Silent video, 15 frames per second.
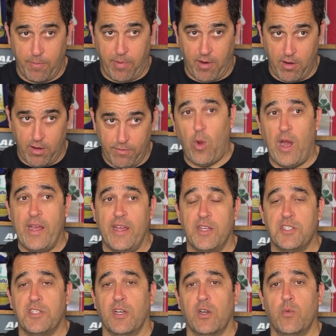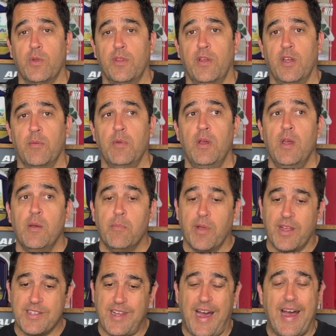part of why I stuck with him,
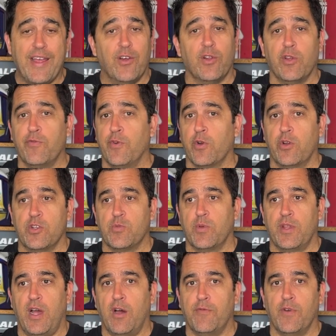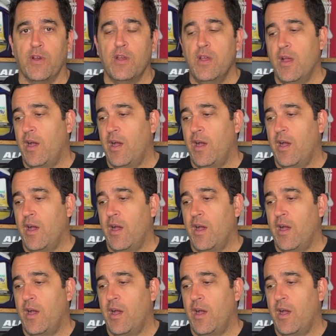because I only focus with Alfa.